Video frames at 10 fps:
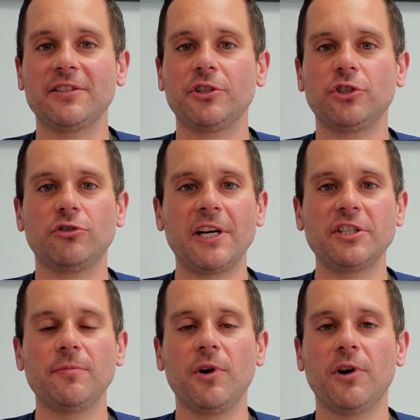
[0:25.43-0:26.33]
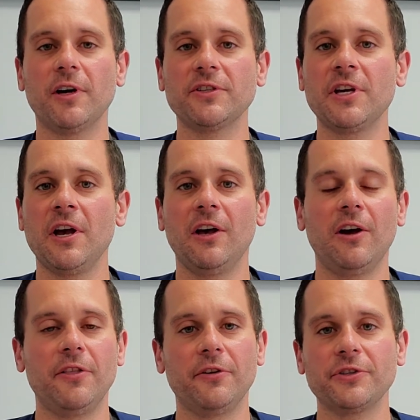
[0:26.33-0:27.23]
stretch marks,
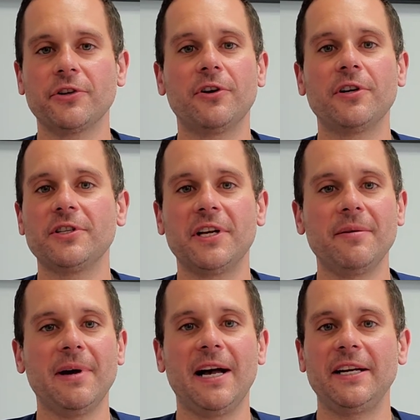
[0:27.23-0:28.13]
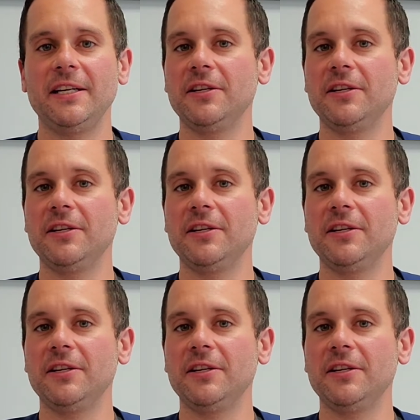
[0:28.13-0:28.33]
other scars on the body.